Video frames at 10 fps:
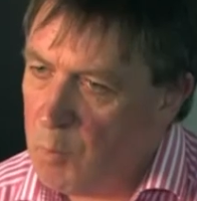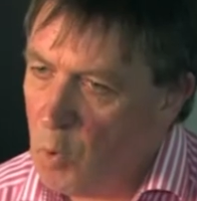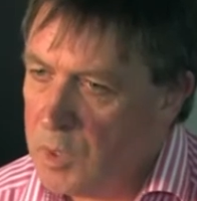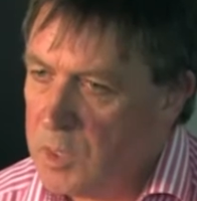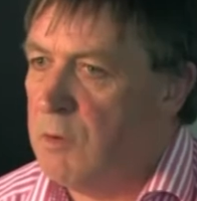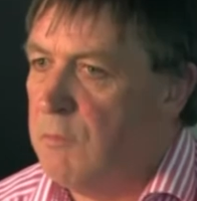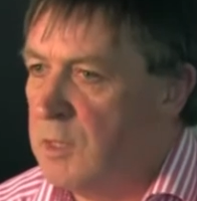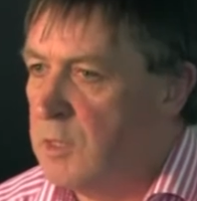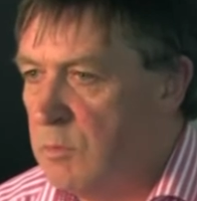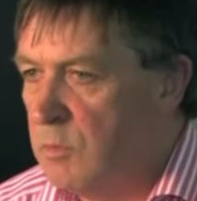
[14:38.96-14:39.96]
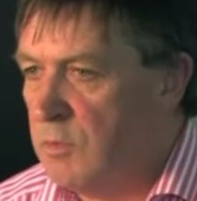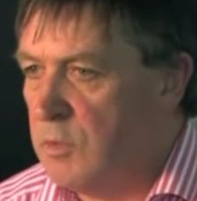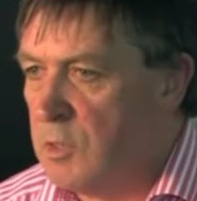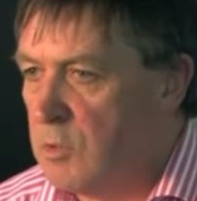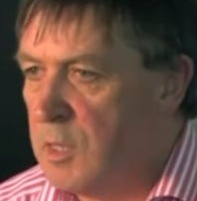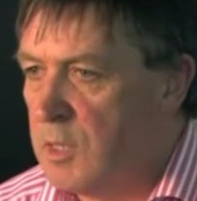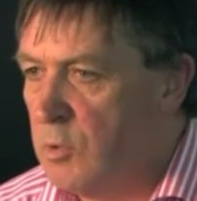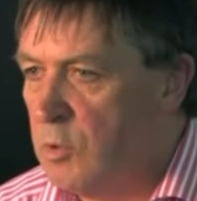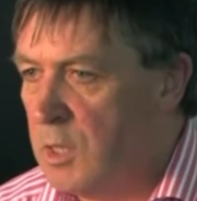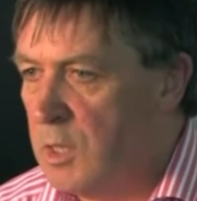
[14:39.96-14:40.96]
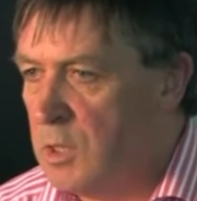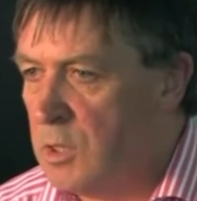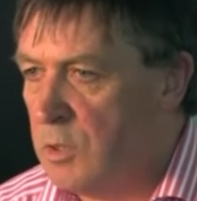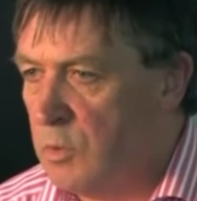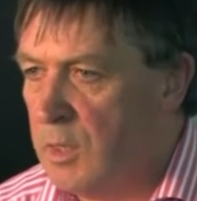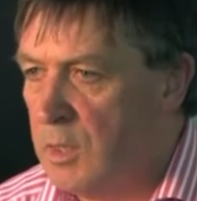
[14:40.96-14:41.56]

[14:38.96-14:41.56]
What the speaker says: Boys are victims of sexual exploitation as